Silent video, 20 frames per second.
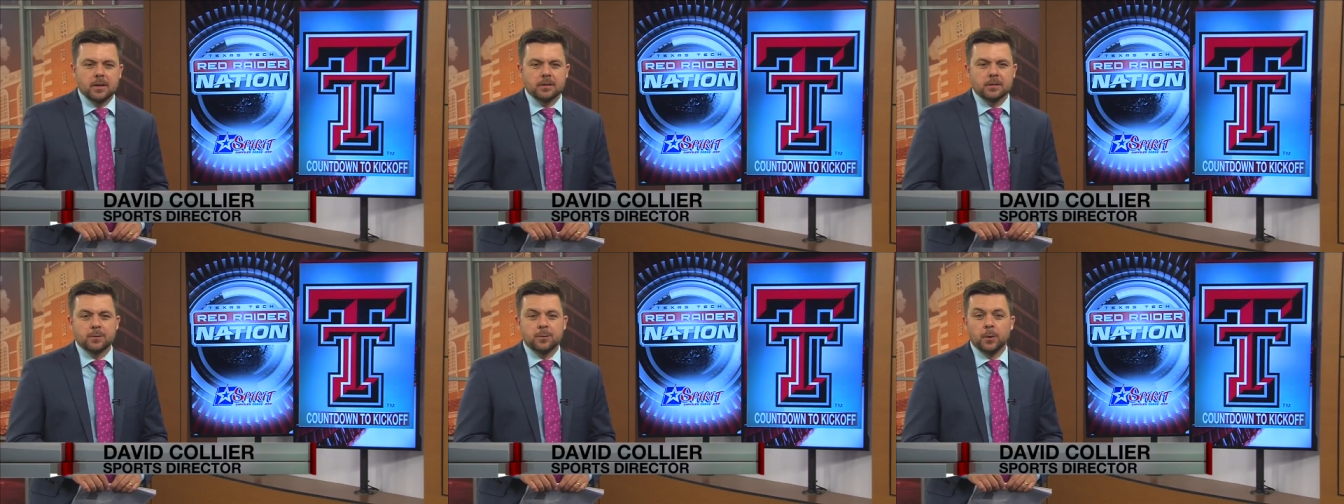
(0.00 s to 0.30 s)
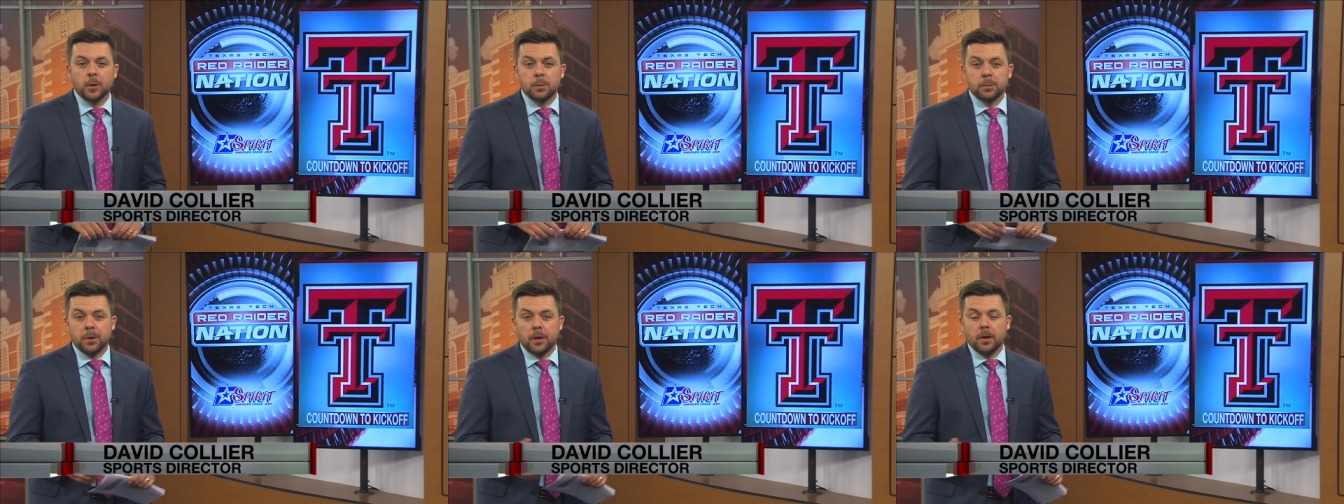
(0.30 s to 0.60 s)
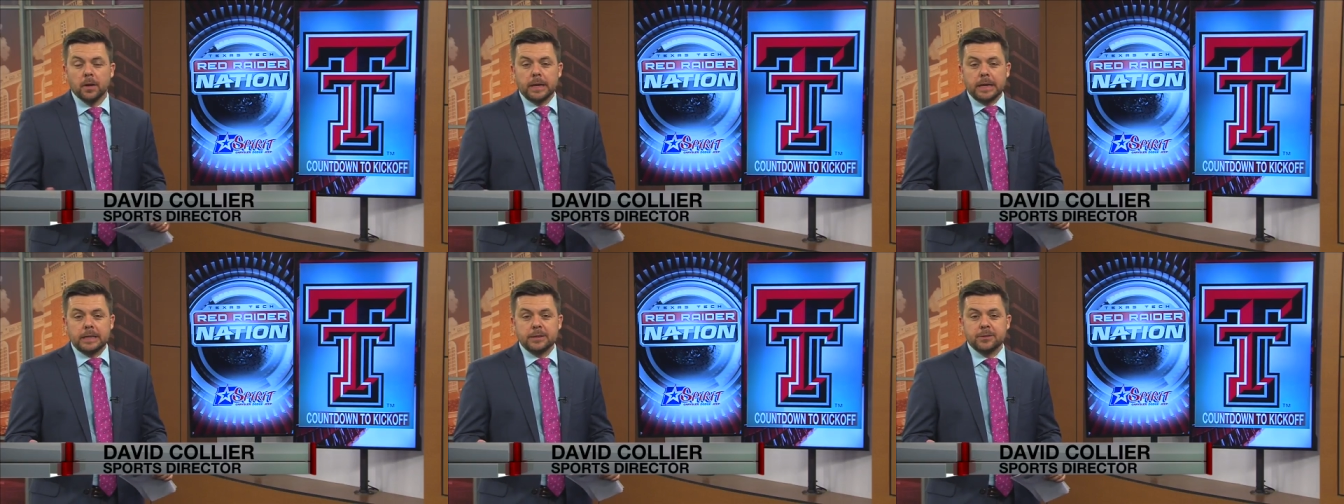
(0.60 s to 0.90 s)
As
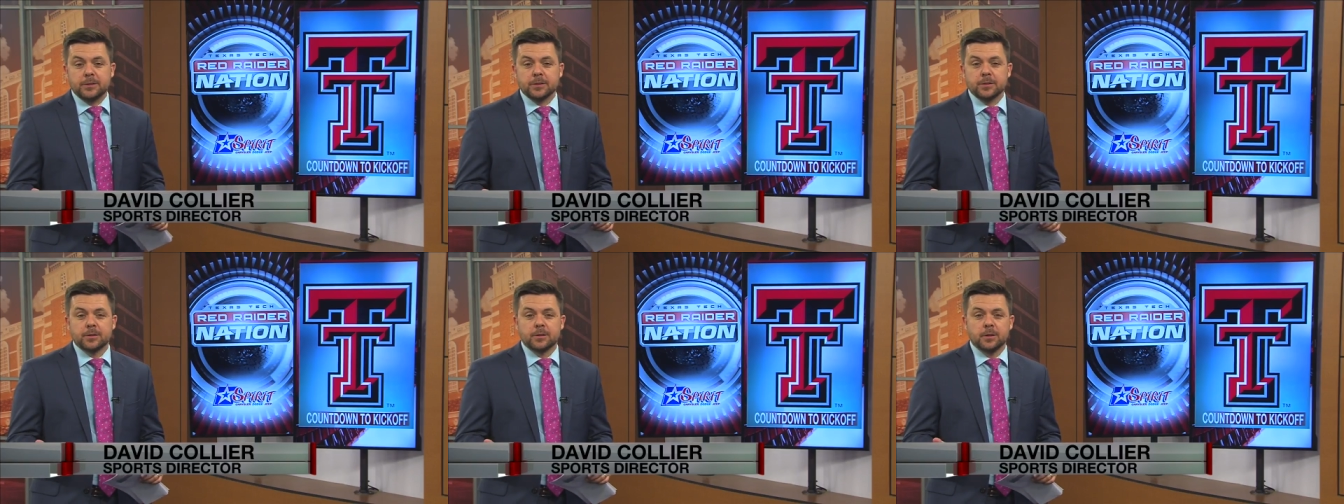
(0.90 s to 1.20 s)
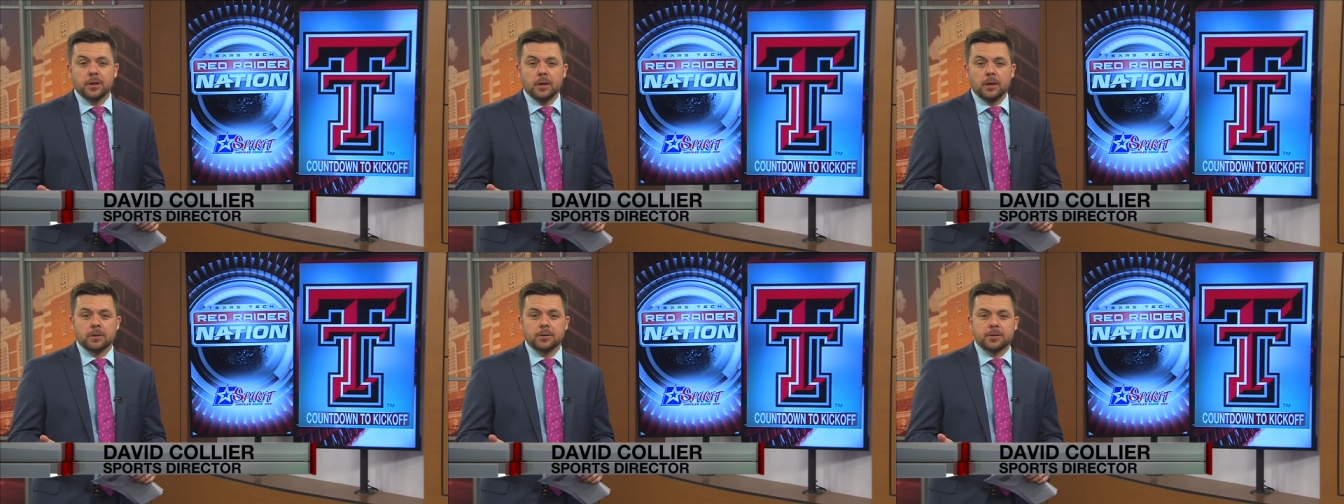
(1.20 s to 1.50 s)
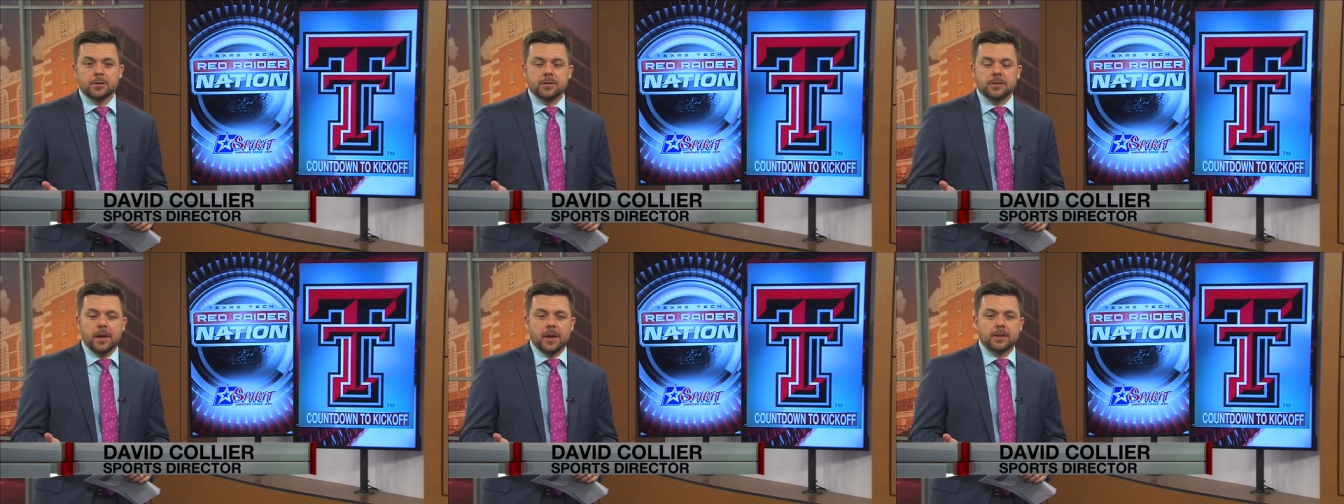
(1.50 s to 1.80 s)
football inches
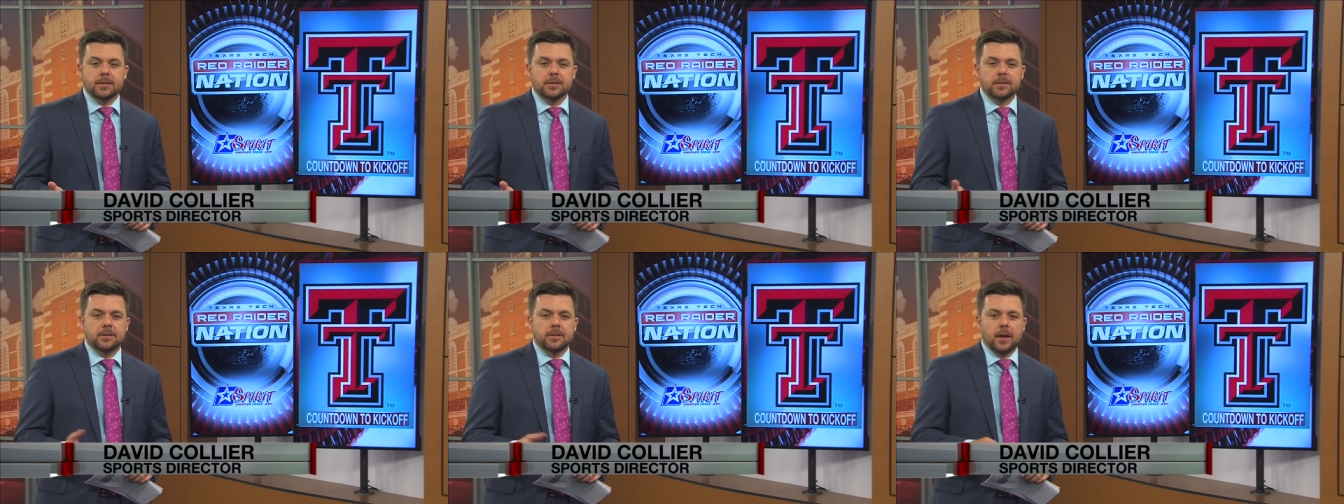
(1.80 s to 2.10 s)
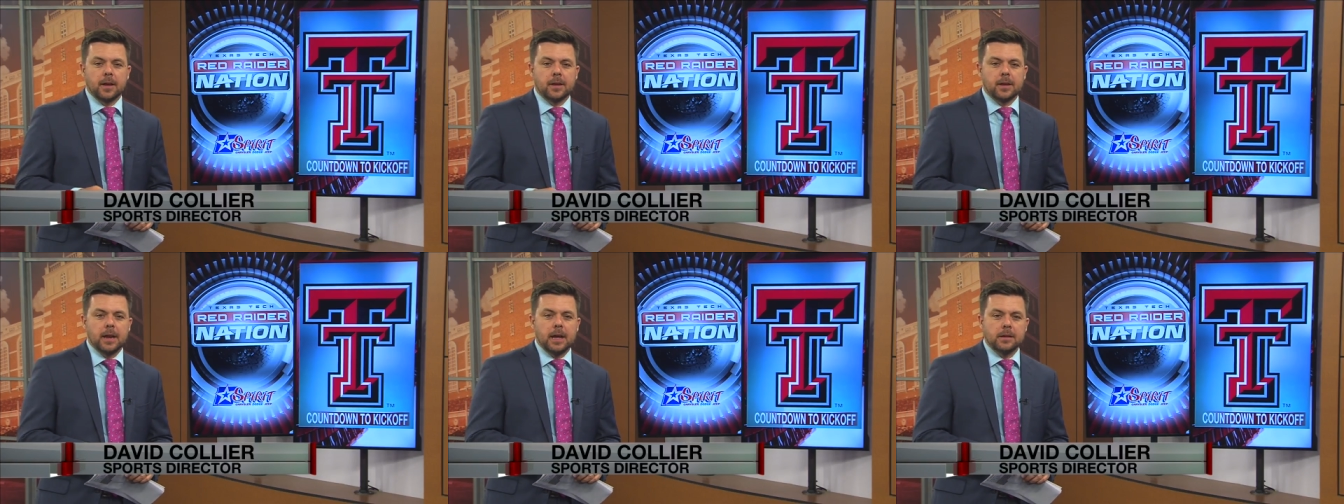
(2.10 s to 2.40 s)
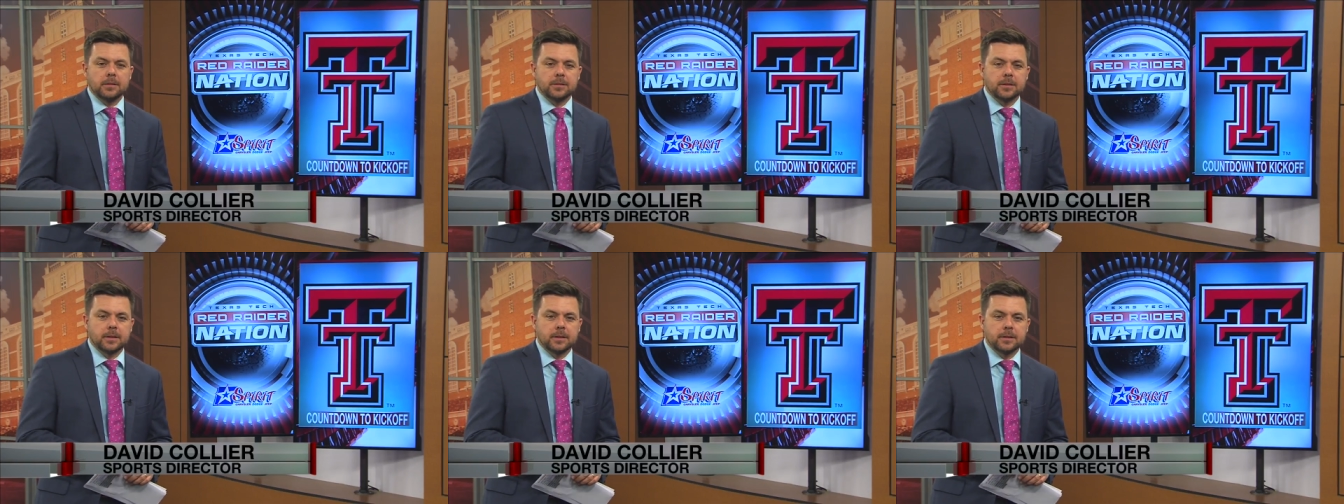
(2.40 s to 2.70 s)
closer, Texas Tech
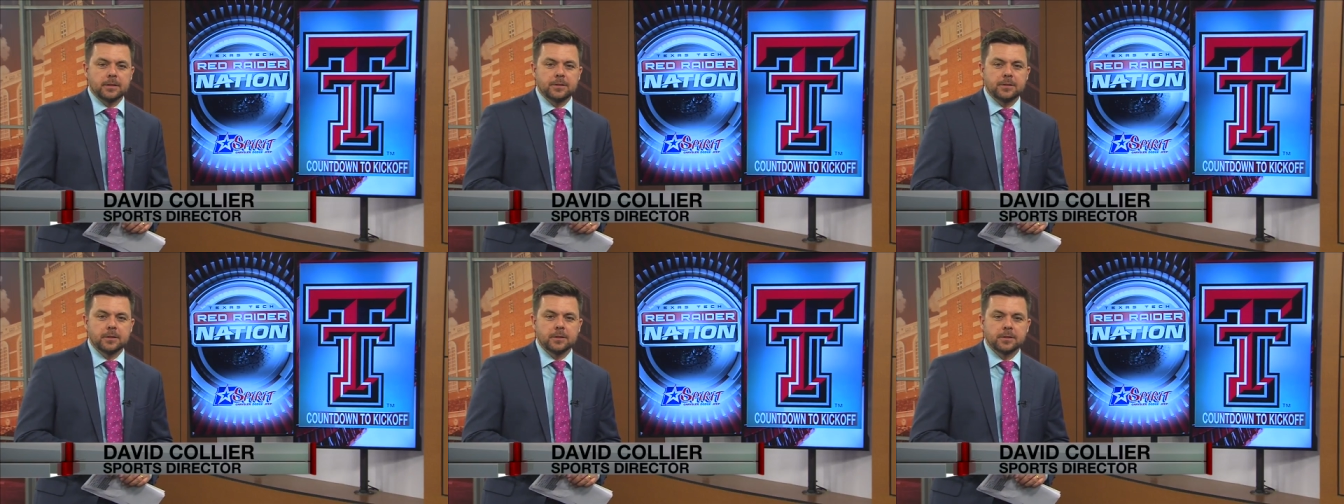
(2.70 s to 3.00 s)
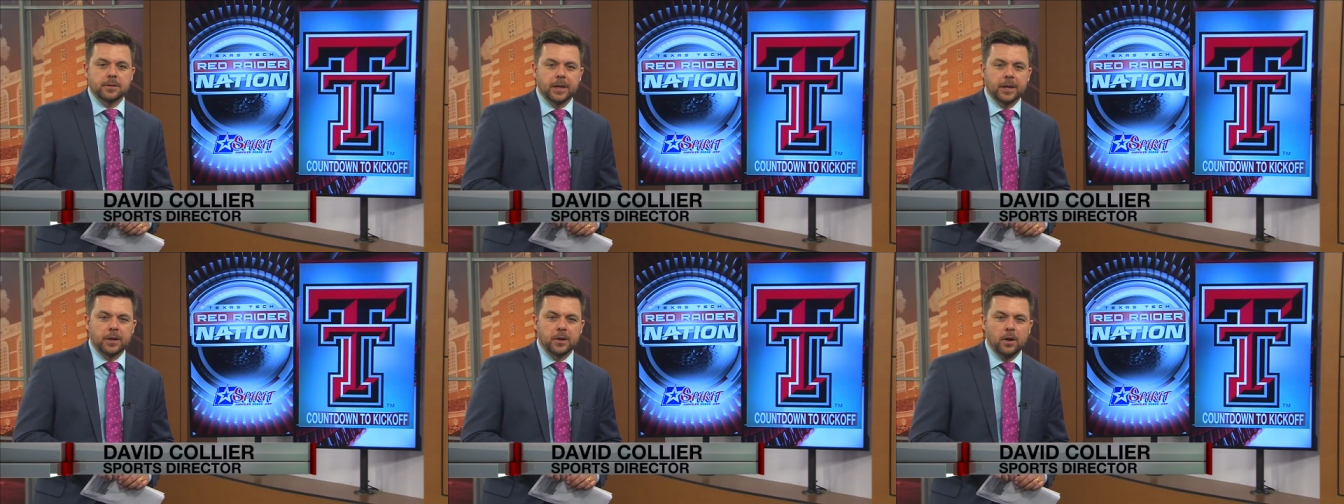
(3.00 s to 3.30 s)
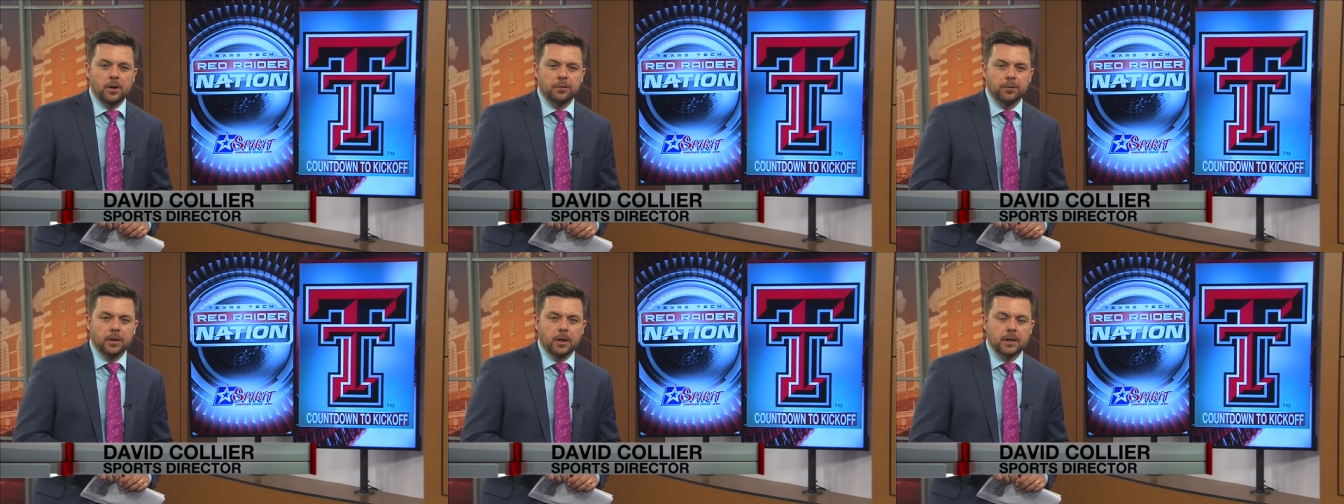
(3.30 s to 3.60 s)
announcing this year's
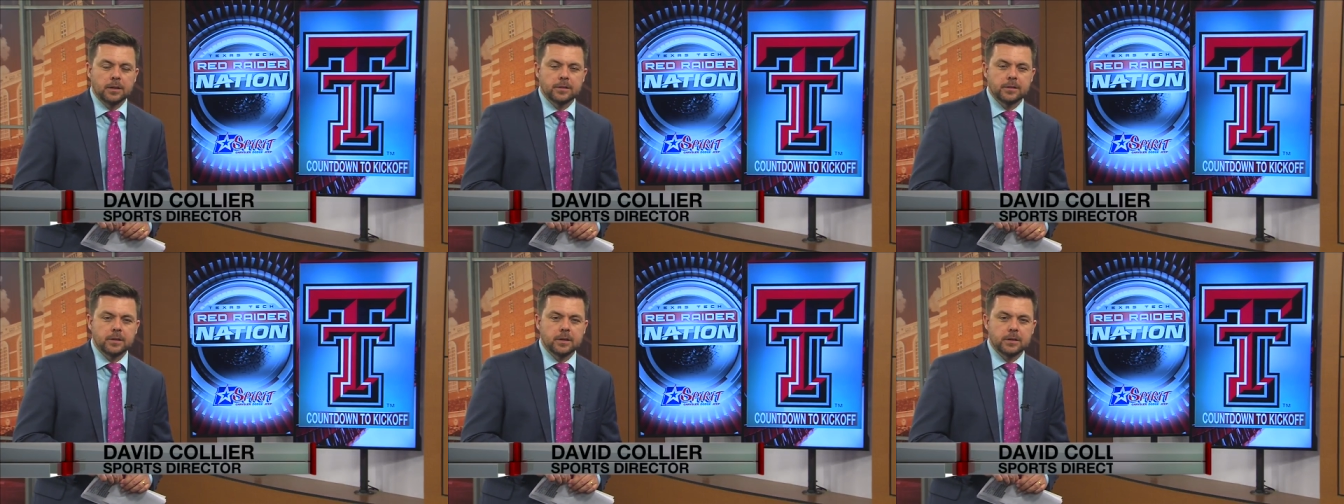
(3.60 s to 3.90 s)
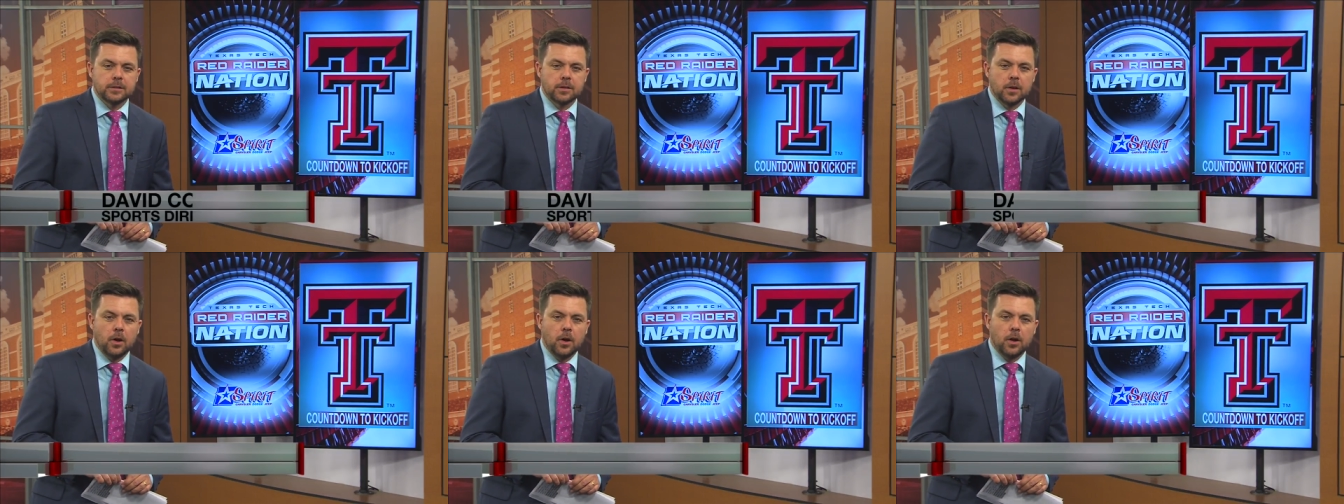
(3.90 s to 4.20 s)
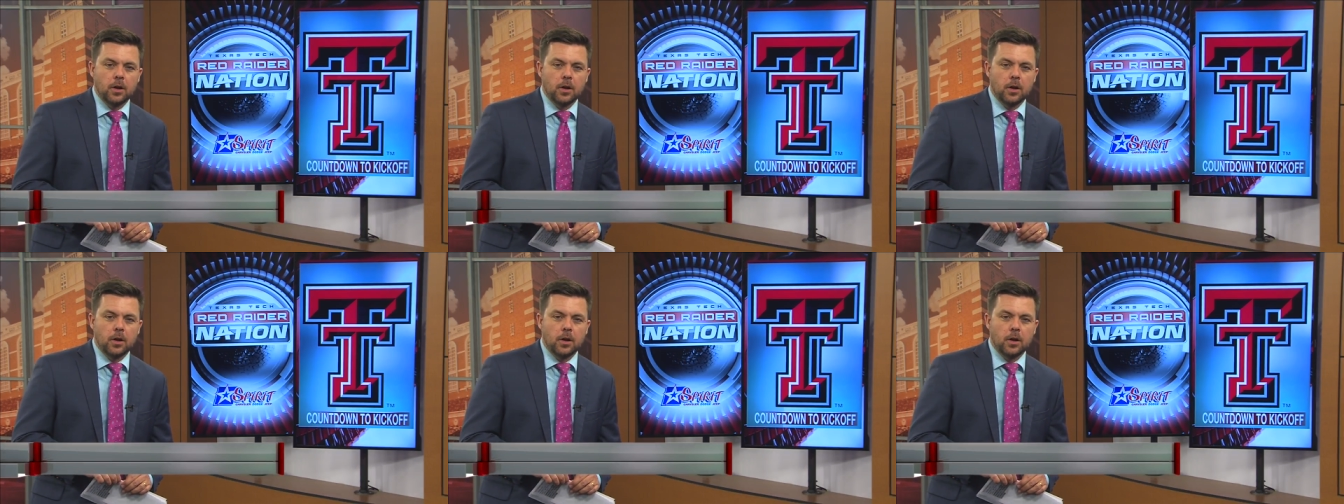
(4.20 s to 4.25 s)
kickoff luncheon is